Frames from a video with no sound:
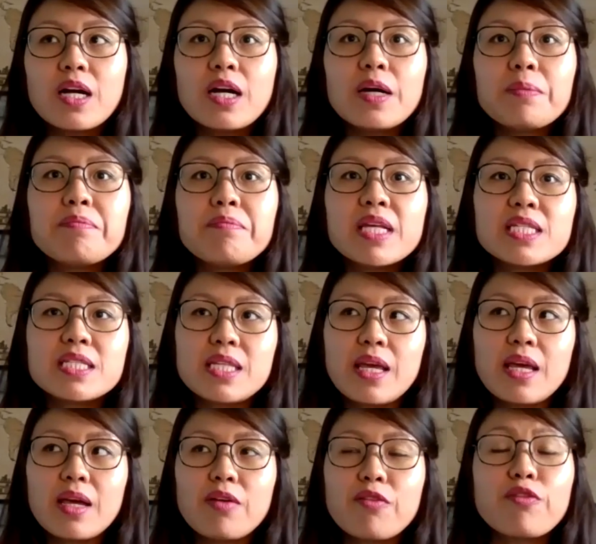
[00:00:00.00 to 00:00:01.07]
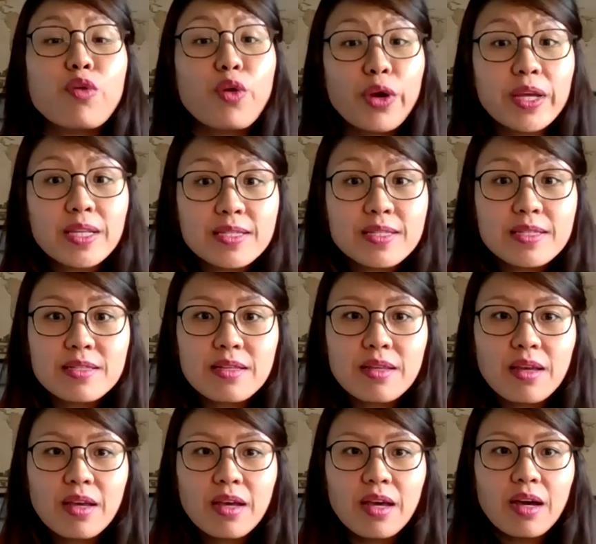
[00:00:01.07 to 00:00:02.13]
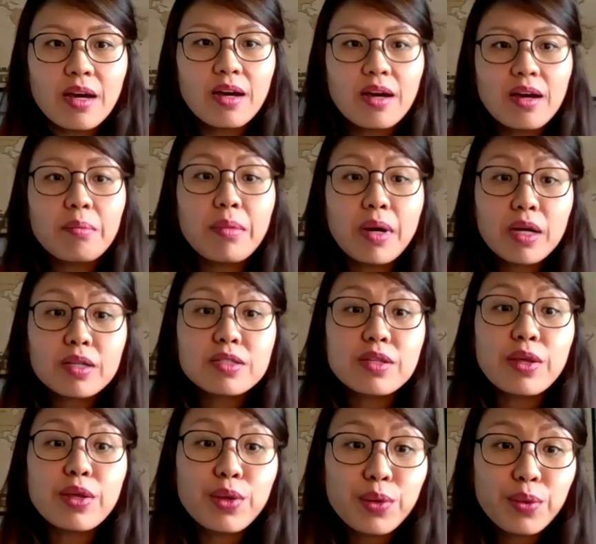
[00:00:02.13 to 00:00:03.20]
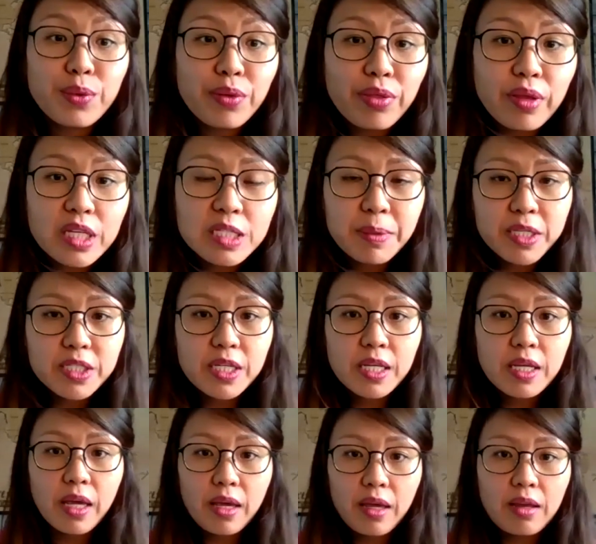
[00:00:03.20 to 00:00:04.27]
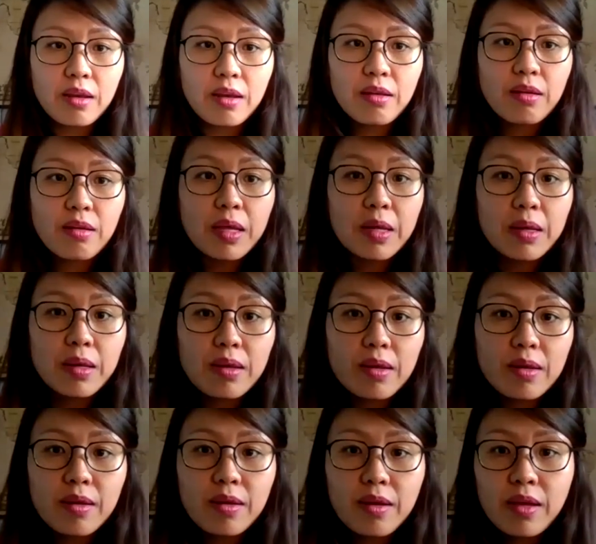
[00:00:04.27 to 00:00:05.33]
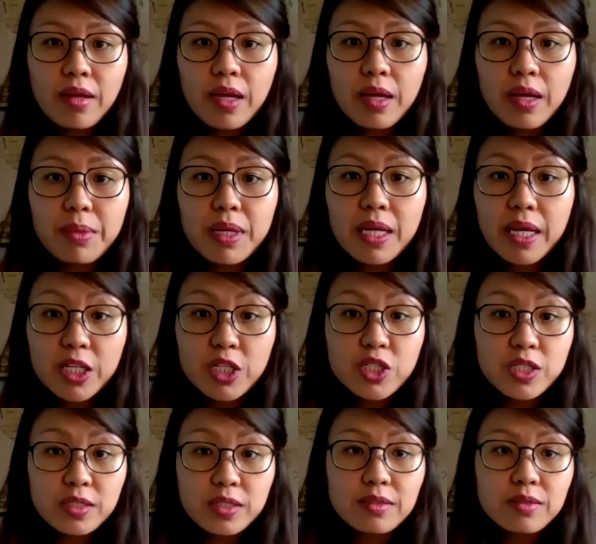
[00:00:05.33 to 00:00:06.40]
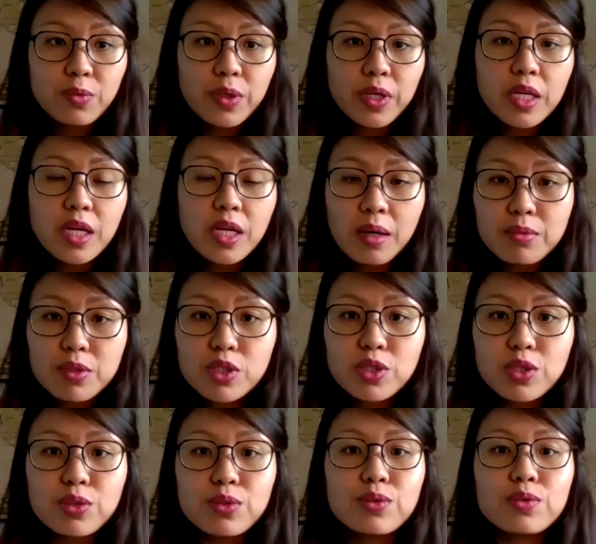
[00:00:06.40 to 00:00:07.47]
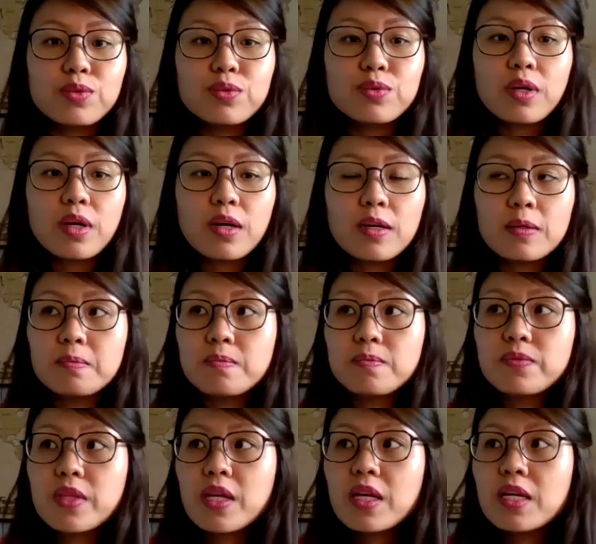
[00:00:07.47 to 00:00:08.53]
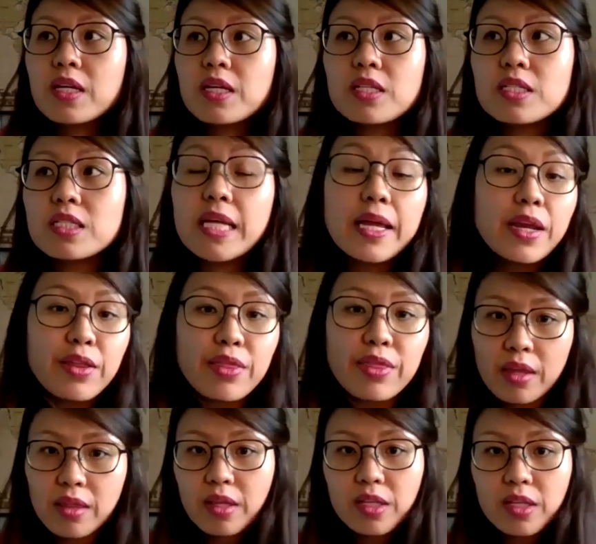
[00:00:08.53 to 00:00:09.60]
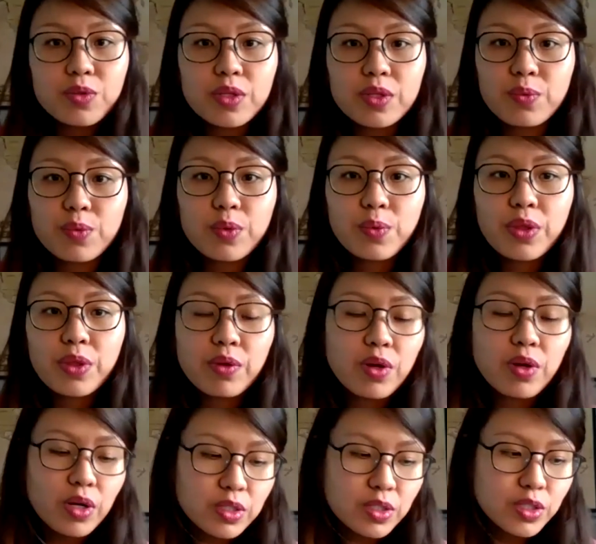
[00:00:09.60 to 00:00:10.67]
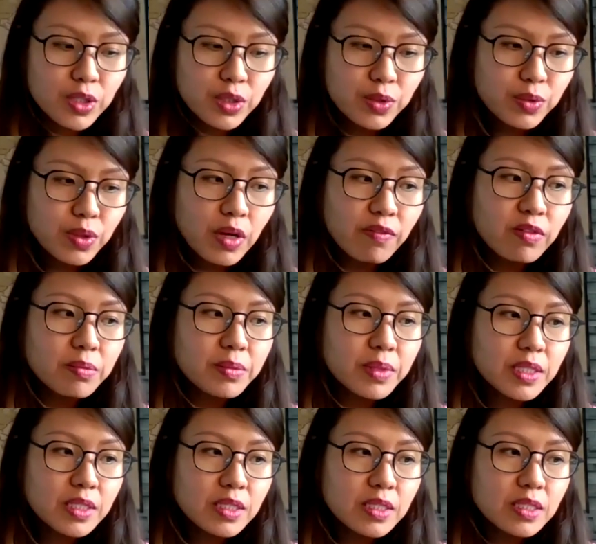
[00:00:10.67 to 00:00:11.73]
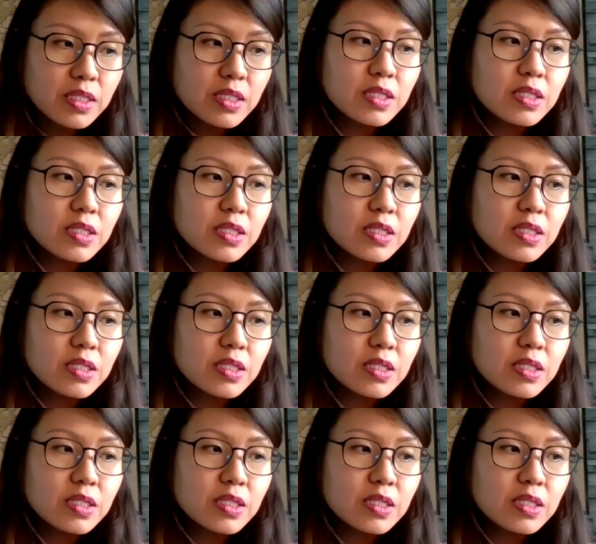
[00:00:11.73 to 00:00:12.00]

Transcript: a missing voice amongst the youth, especially in Malaysia, when it comes to just anything that's with regards to governments,